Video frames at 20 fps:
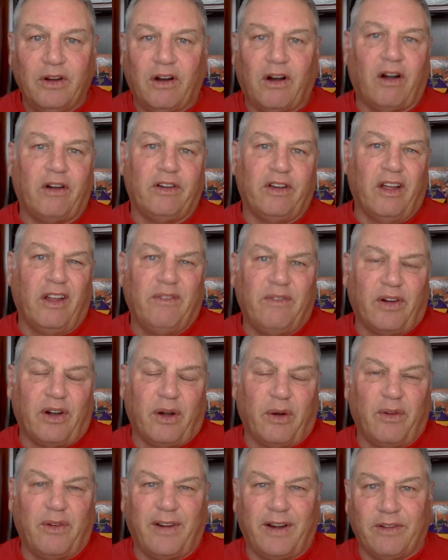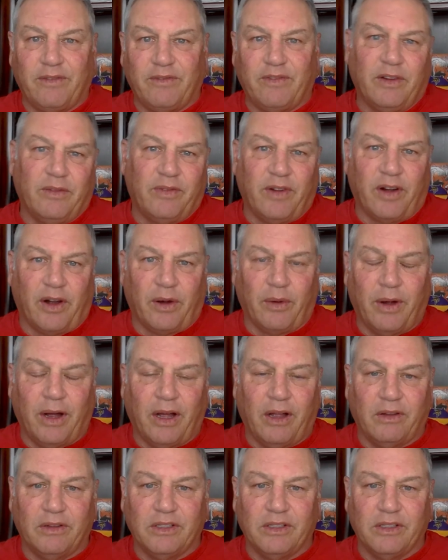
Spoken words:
aren't done very, very well.